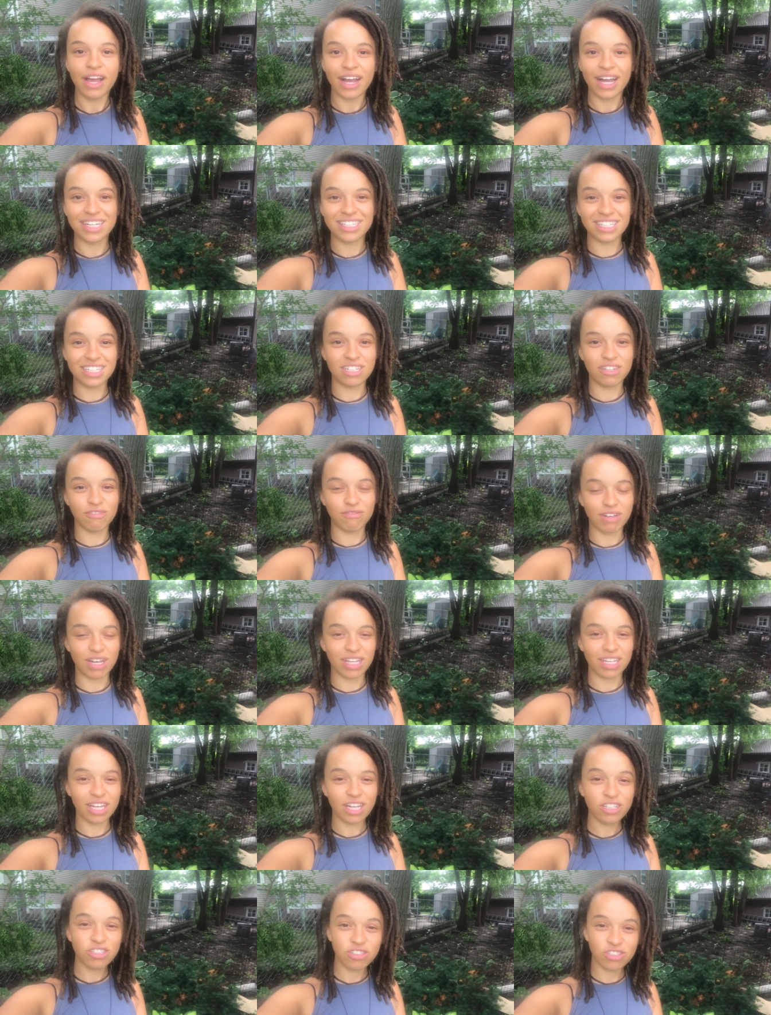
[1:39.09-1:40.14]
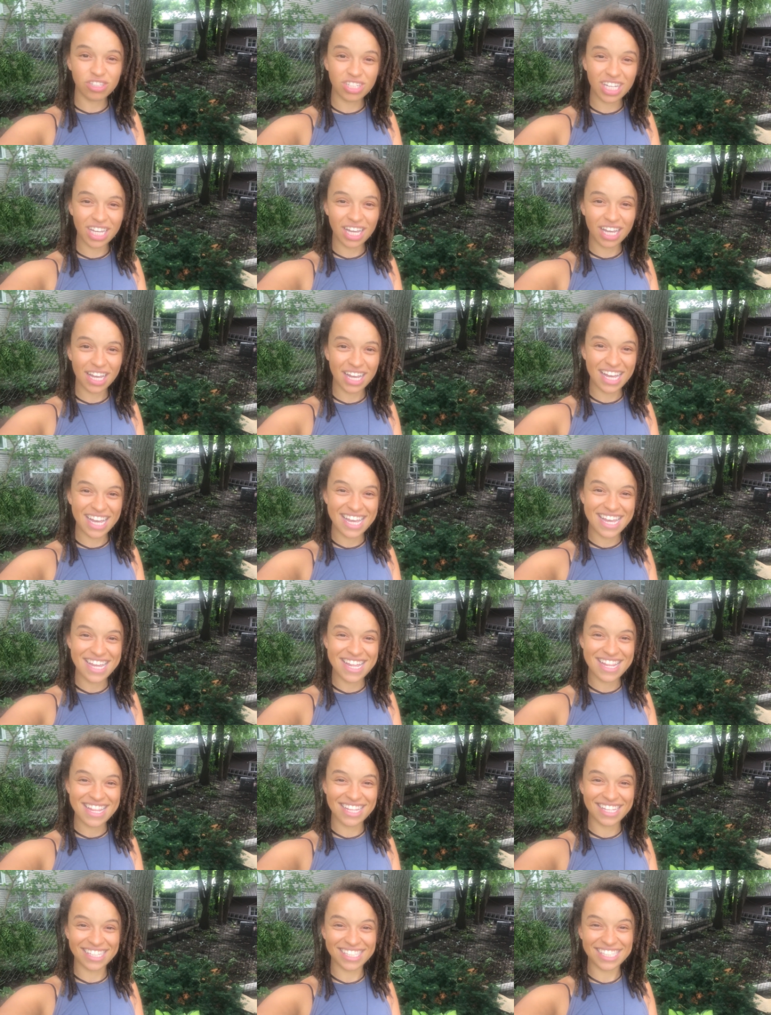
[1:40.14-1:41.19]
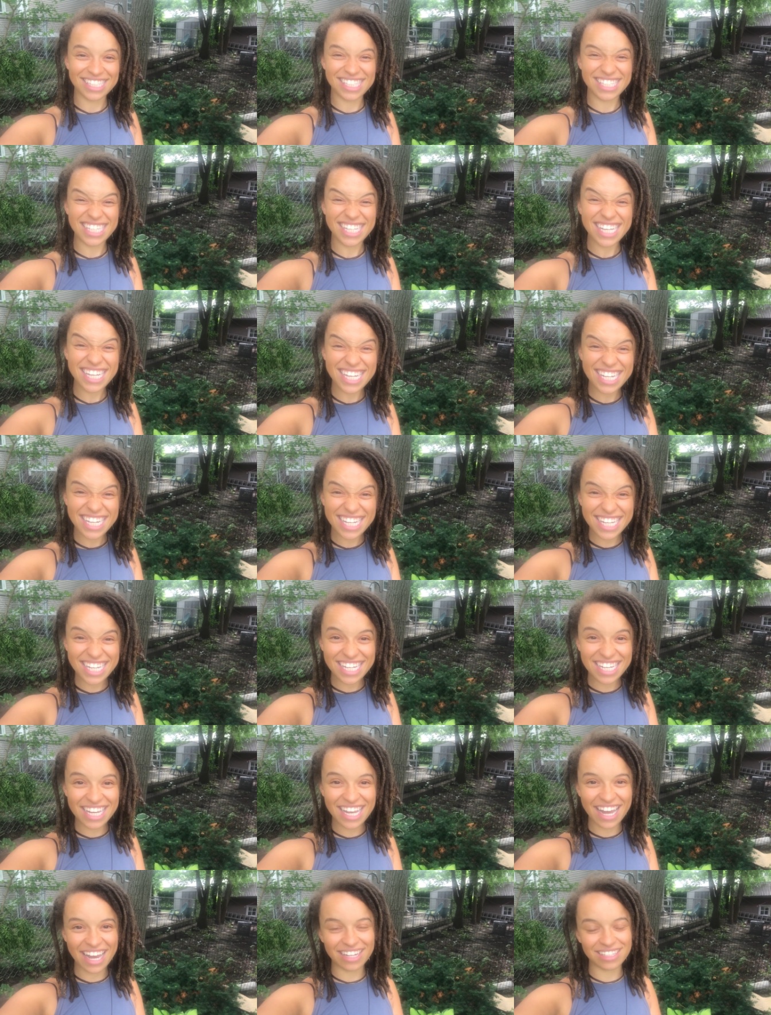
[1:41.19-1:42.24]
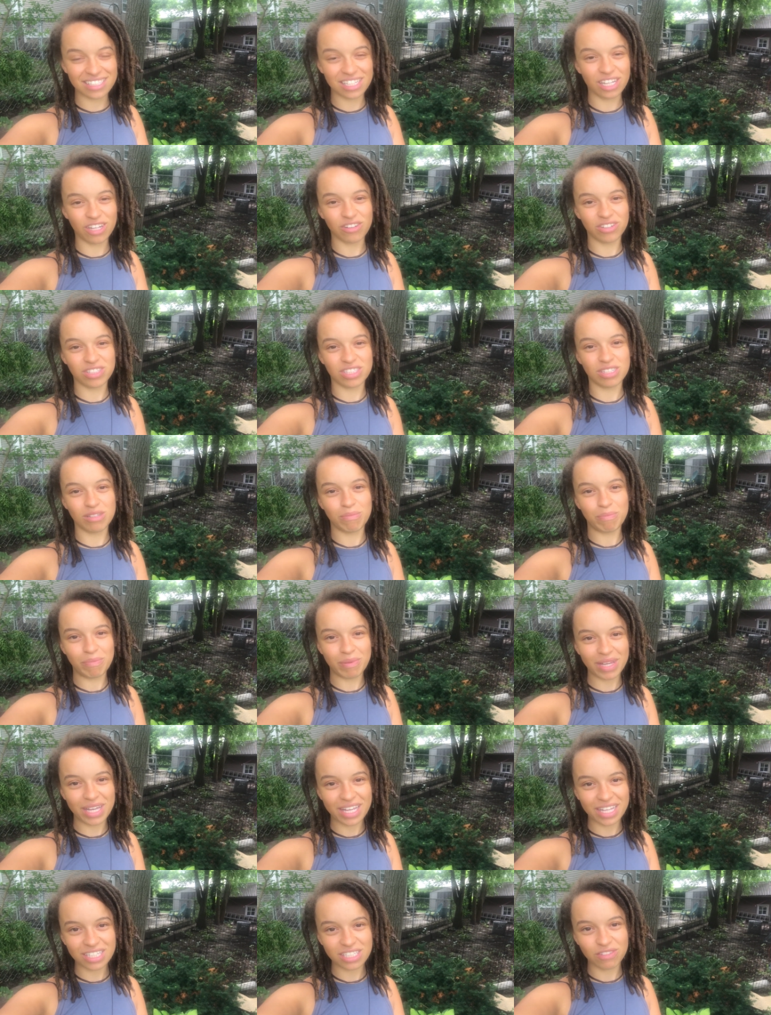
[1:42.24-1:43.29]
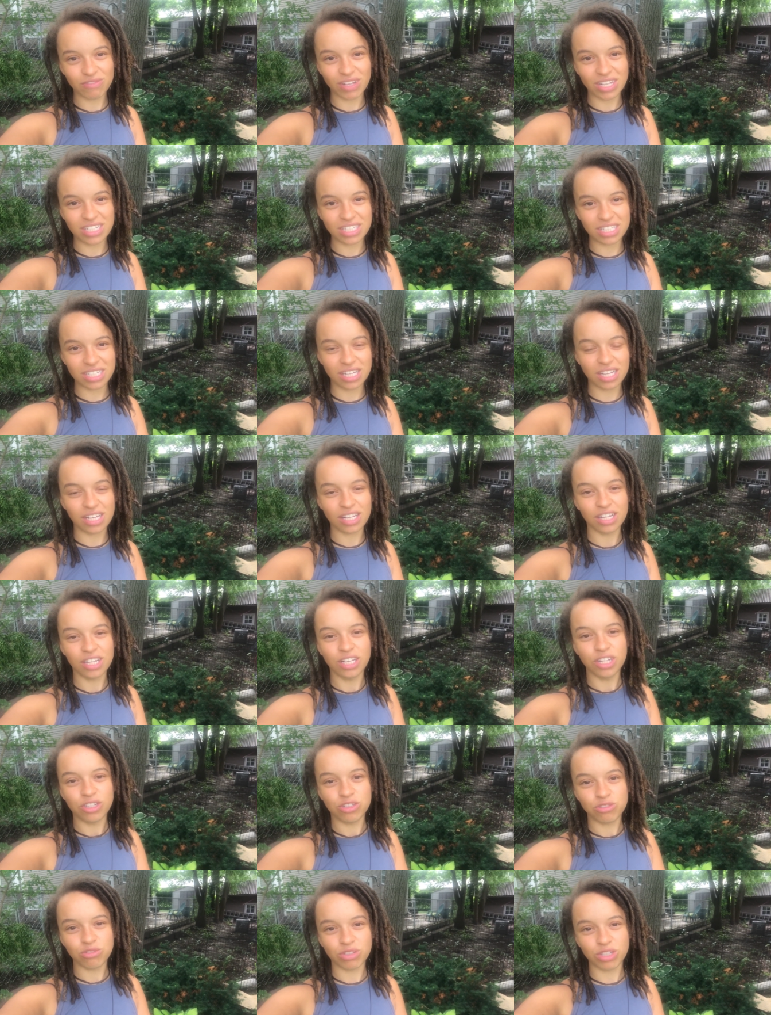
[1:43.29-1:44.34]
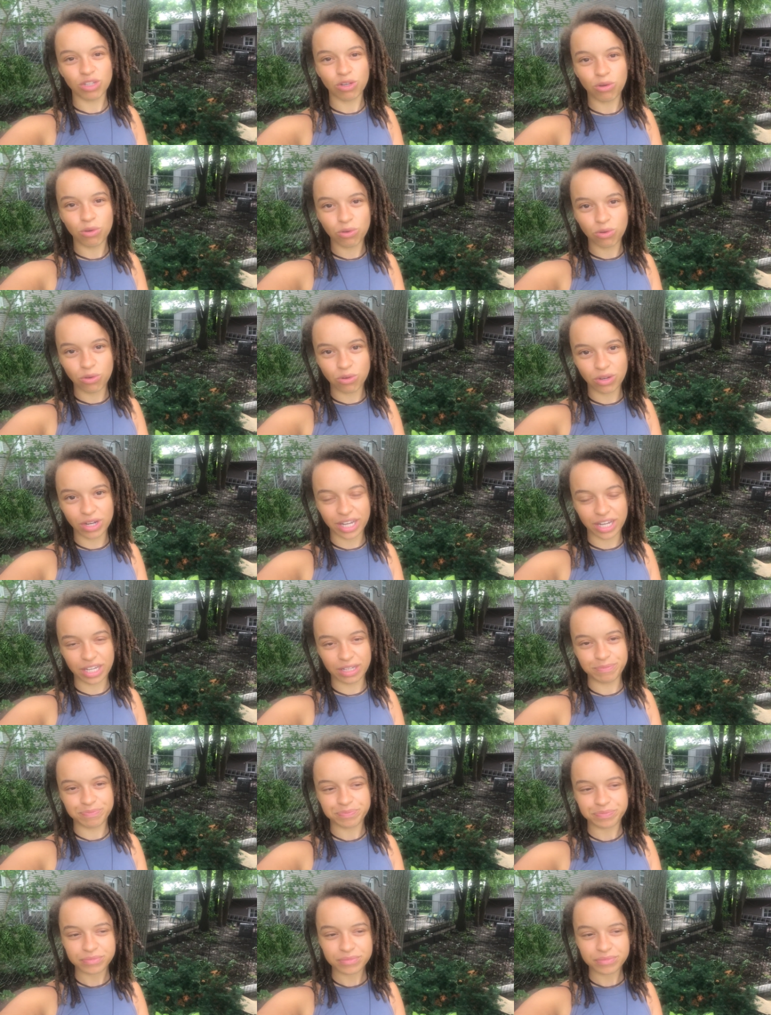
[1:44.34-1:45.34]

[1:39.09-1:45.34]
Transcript: I did an event yesterday in the city at Sacred Space vending. It's really cool. I